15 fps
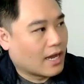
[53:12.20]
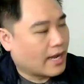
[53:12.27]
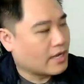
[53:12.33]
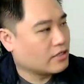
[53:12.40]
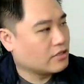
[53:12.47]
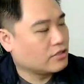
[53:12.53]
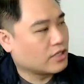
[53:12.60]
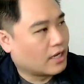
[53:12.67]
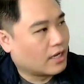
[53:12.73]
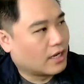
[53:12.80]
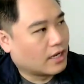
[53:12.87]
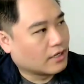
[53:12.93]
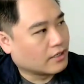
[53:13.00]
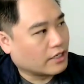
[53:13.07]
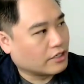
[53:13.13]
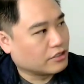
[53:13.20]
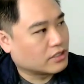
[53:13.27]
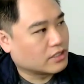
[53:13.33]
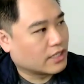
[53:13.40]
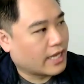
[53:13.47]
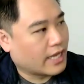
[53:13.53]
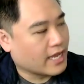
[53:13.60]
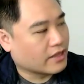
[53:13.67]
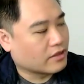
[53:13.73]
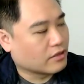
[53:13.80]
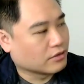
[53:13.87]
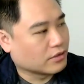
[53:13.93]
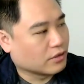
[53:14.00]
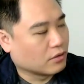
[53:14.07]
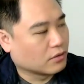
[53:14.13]
I used to hate
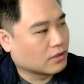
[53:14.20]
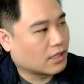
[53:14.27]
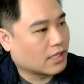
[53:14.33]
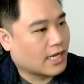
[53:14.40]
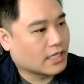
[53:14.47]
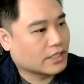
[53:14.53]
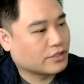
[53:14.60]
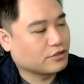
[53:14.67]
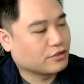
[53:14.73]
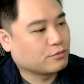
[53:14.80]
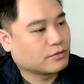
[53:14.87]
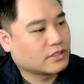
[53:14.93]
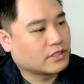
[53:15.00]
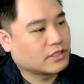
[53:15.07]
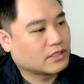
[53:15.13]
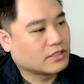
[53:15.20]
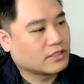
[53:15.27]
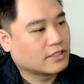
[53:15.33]
those old classrooms